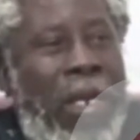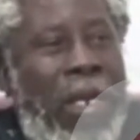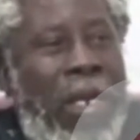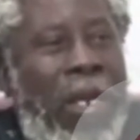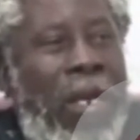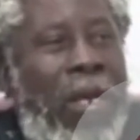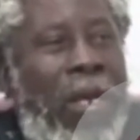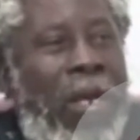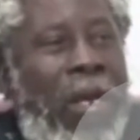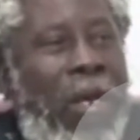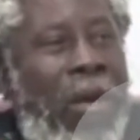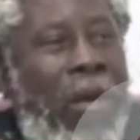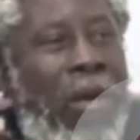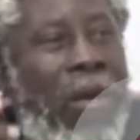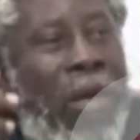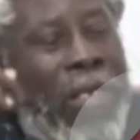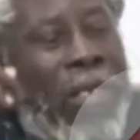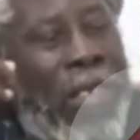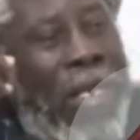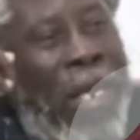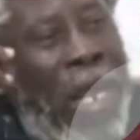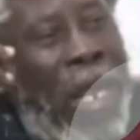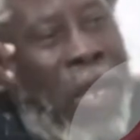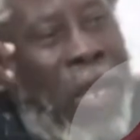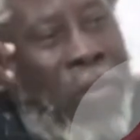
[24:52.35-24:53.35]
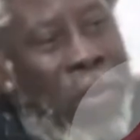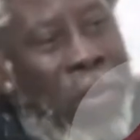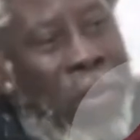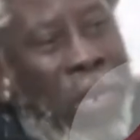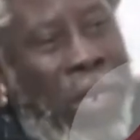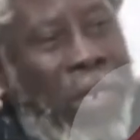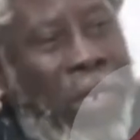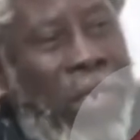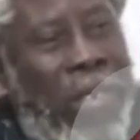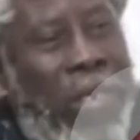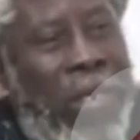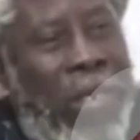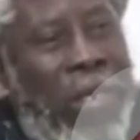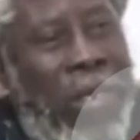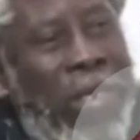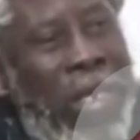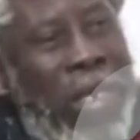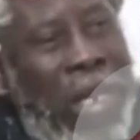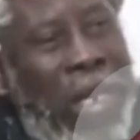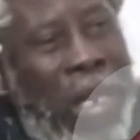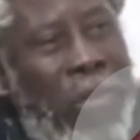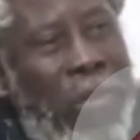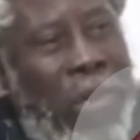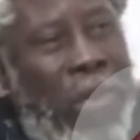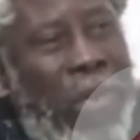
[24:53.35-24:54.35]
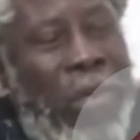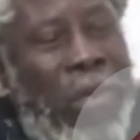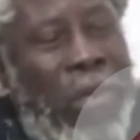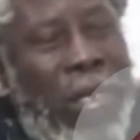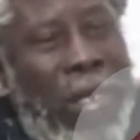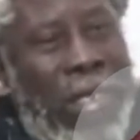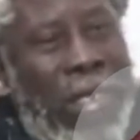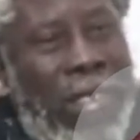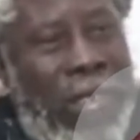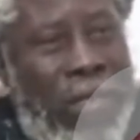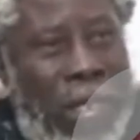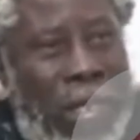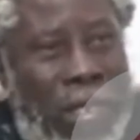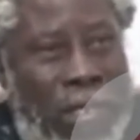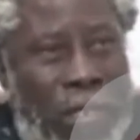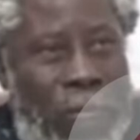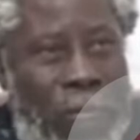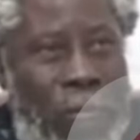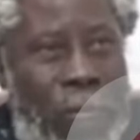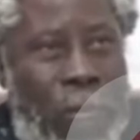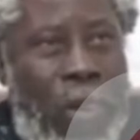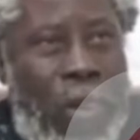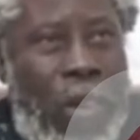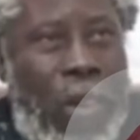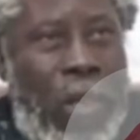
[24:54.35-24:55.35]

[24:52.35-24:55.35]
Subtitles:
Na ordinary that you are saying.